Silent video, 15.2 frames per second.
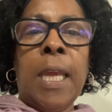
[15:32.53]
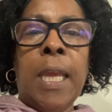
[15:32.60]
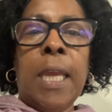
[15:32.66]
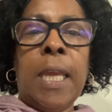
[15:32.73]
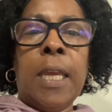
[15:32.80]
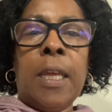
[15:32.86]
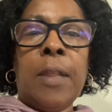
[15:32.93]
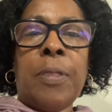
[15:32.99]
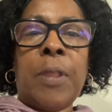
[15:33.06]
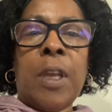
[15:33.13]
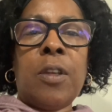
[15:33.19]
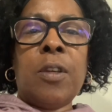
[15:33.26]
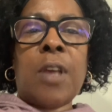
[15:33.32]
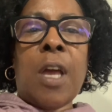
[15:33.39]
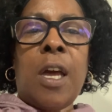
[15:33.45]
And
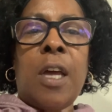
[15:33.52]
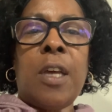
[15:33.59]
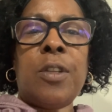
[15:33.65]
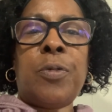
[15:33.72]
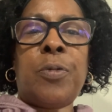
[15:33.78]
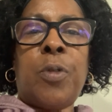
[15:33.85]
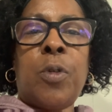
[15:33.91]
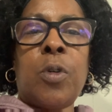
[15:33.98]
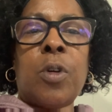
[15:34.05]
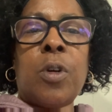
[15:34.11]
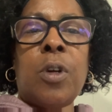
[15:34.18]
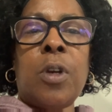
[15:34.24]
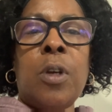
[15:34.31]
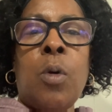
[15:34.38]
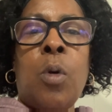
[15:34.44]
thank you guys
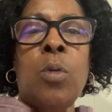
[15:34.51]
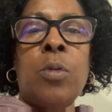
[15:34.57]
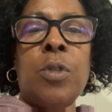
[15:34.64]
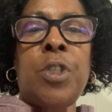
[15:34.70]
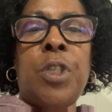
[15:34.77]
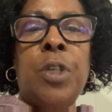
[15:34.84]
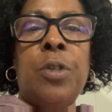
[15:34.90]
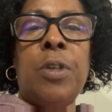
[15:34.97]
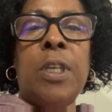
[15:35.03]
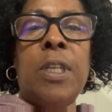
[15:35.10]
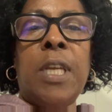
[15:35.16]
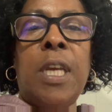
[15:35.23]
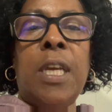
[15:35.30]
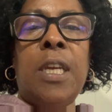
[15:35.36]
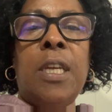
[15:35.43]
for tuning
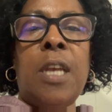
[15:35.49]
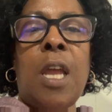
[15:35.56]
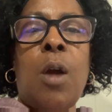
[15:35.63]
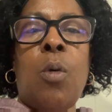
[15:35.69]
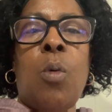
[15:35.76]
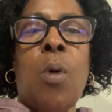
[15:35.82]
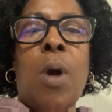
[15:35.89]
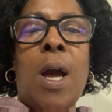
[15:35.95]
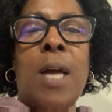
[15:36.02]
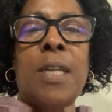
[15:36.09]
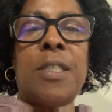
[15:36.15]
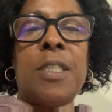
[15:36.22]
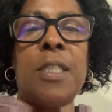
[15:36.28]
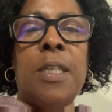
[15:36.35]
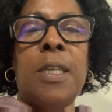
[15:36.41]
in,
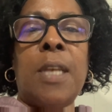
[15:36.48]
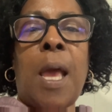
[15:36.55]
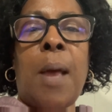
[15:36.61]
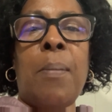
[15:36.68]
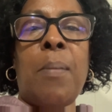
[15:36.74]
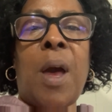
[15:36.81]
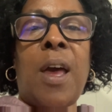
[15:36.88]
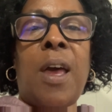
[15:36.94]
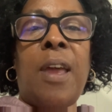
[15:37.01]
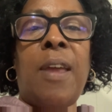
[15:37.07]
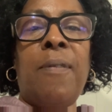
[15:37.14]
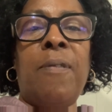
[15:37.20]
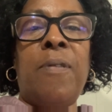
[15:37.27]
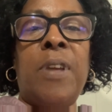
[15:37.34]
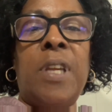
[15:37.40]
watching my
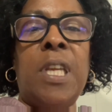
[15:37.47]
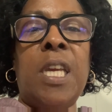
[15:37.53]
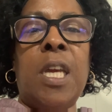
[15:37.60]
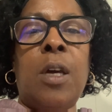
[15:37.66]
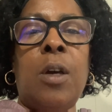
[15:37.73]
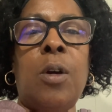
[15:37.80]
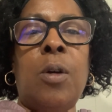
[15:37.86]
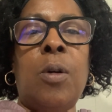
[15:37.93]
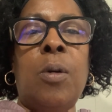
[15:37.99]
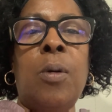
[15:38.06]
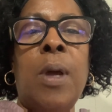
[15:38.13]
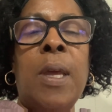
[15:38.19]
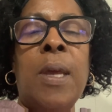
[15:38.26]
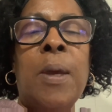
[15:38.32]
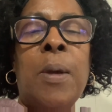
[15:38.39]
video.
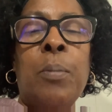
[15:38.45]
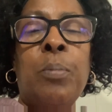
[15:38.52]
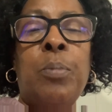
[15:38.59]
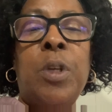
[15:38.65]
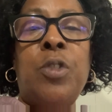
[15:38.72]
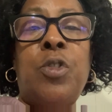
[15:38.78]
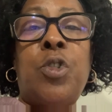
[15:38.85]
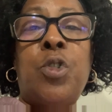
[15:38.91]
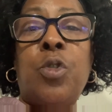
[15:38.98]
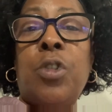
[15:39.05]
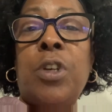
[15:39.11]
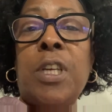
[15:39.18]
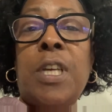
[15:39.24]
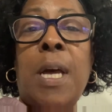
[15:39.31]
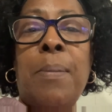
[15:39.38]
Be sure
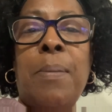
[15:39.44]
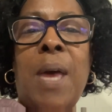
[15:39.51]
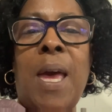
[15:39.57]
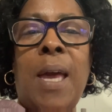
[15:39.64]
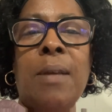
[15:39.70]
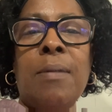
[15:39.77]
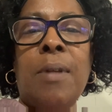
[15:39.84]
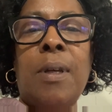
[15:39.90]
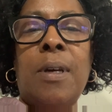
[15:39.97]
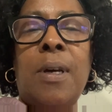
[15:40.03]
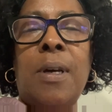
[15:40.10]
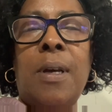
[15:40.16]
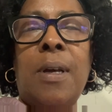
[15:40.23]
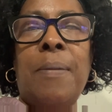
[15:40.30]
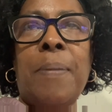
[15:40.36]
to come back.
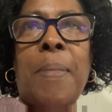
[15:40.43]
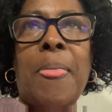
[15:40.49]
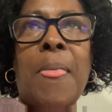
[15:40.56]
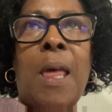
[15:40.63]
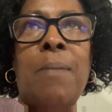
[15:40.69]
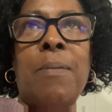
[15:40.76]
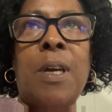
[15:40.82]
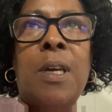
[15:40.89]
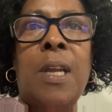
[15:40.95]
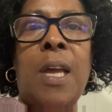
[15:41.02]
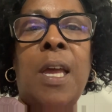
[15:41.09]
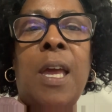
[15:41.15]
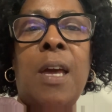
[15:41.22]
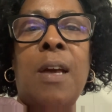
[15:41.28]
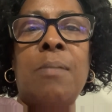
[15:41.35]
I'm gonna
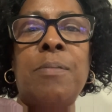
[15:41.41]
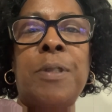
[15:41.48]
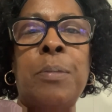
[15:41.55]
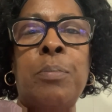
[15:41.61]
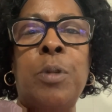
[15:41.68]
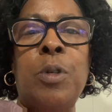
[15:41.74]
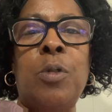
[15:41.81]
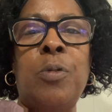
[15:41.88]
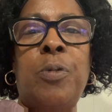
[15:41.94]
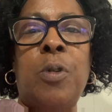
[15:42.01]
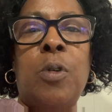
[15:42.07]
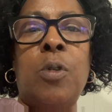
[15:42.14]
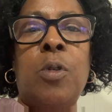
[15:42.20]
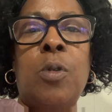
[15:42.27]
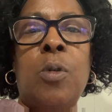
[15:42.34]
have some
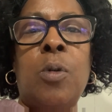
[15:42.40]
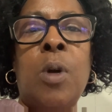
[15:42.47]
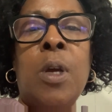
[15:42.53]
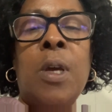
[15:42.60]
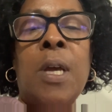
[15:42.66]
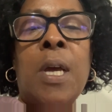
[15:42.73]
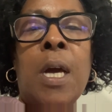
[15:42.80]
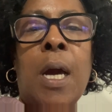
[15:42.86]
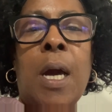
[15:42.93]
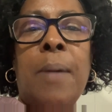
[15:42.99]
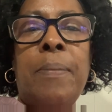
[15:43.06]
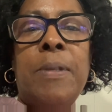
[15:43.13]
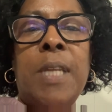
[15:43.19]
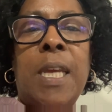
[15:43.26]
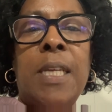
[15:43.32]
beautiful
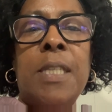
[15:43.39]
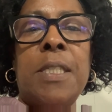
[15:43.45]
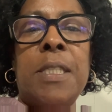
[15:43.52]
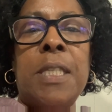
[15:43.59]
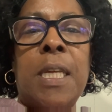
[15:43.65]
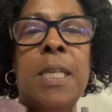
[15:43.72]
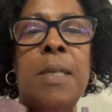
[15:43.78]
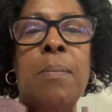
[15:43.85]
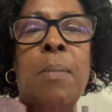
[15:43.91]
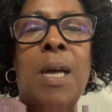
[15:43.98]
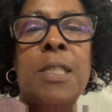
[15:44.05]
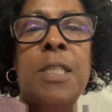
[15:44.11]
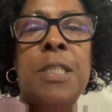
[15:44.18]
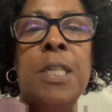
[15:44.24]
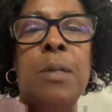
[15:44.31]
updates in my
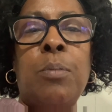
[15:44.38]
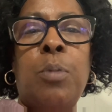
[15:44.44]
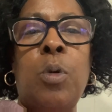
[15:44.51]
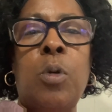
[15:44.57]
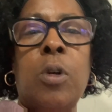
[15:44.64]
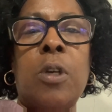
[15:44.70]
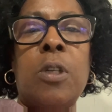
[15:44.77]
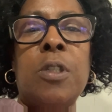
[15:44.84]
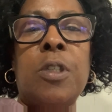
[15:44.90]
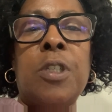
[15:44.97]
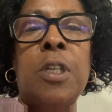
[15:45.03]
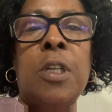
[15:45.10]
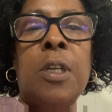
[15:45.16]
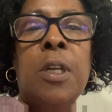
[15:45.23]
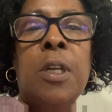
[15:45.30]
sun
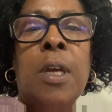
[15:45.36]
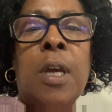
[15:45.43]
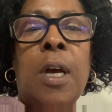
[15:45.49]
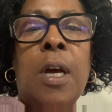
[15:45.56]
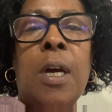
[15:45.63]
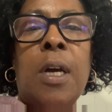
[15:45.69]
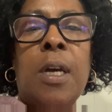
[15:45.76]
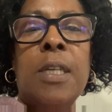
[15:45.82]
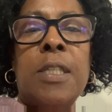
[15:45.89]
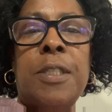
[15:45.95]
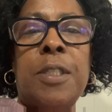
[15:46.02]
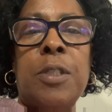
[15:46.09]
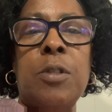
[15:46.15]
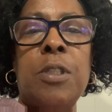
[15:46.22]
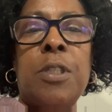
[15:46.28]
porch as
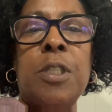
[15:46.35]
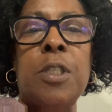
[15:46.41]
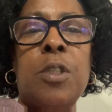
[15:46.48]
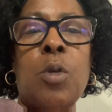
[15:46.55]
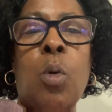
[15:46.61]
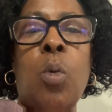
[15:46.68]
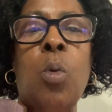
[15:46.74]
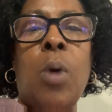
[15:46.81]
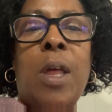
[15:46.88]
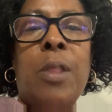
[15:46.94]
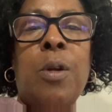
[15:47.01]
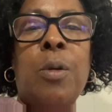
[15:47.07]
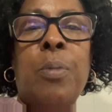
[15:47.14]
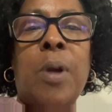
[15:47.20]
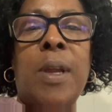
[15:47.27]
soon as this
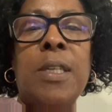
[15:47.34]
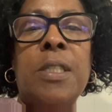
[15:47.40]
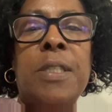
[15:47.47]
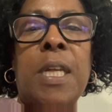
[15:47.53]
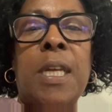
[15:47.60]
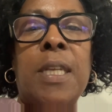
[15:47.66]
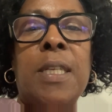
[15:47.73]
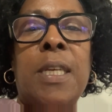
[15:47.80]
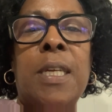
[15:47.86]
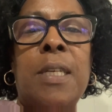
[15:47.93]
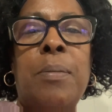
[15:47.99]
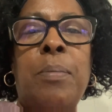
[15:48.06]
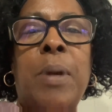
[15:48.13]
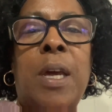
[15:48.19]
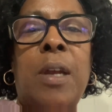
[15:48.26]
weather breaks and
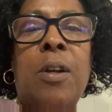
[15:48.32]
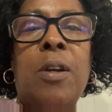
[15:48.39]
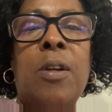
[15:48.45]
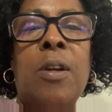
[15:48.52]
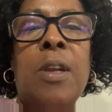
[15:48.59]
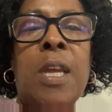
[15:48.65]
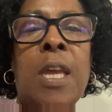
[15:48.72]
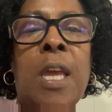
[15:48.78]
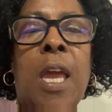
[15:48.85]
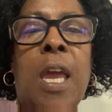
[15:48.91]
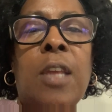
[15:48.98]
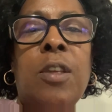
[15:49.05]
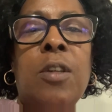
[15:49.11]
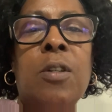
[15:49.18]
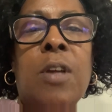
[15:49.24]
get better.
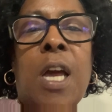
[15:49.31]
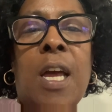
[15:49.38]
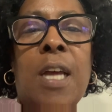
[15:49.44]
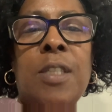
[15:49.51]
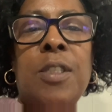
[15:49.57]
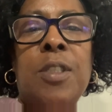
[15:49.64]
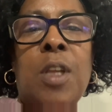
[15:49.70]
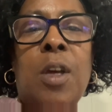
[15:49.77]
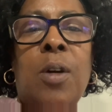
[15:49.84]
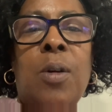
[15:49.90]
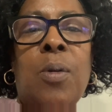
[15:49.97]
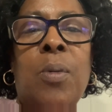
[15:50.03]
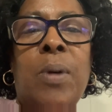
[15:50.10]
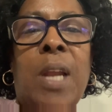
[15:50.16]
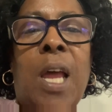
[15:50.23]
And you guys know
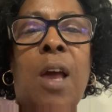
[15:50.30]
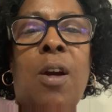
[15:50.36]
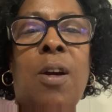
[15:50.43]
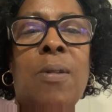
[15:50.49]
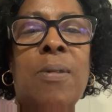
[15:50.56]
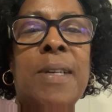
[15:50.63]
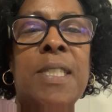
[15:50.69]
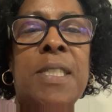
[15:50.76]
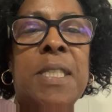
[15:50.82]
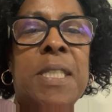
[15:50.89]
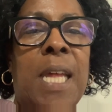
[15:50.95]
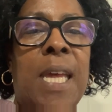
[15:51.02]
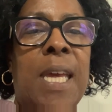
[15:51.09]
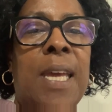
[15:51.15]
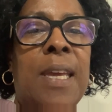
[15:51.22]
what I always
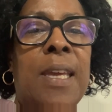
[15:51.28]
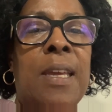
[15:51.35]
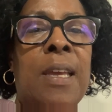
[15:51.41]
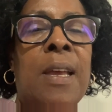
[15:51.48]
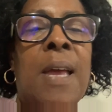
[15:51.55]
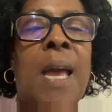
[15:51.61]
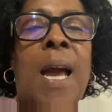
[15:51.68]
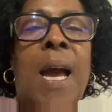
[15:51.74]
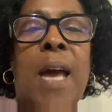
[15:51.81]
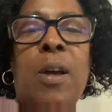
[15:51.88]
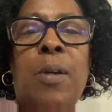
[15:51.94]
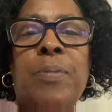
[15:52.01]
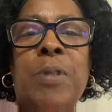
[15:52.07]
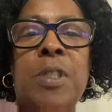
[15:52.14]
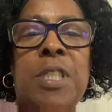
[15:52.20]
say, I
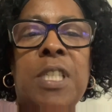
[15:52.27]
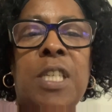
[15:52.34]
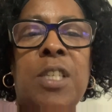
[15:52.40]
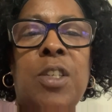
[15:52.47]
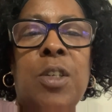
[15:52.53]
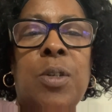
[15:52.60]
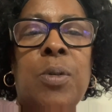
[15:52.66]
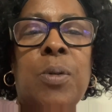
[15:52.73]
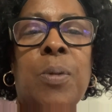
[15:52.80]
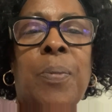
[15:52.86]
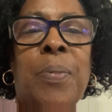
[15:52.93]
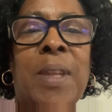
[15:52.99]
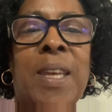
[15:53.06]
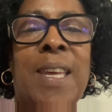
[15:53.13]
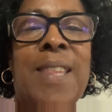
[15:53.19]
hope to see you
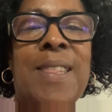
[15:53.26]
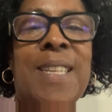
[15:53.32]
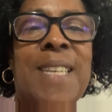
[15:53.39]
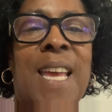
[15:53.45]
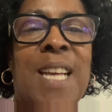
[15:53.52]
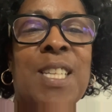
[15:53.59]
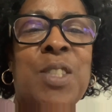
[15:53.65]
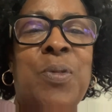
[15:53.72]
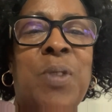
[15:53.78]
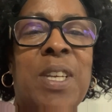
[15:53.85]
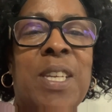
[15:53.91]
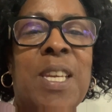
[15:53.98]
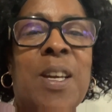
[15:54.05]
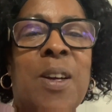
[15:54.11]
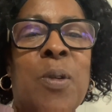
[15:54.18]
in the next
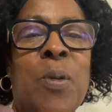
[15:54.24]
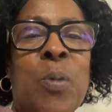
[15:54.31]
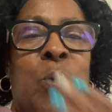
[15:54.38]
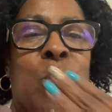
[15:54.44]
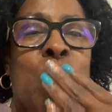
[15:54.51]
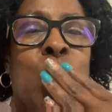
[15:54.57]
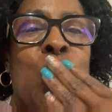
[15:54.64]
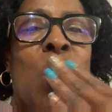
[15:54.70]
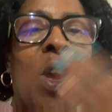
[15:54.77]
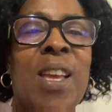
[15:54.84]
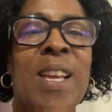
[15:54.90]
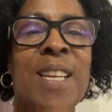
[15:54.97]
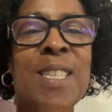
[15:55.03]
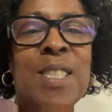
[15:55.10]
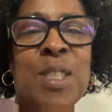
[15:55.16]
video.
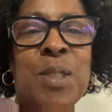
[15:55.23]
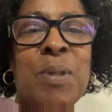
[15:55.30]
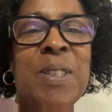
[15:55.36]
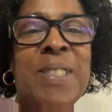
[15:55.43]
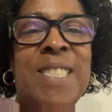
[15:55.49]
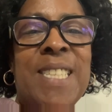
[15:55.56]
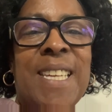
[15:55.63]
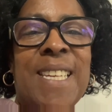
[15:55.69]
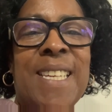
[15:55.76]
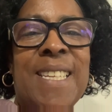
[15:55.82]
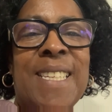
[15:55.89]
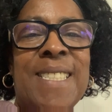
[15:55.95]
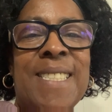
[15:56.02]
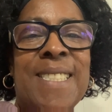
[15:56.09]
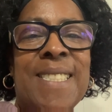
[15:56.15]

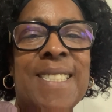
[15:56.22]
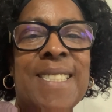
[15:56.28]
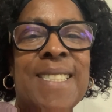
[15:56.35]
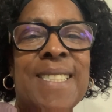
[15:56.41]
Smooches!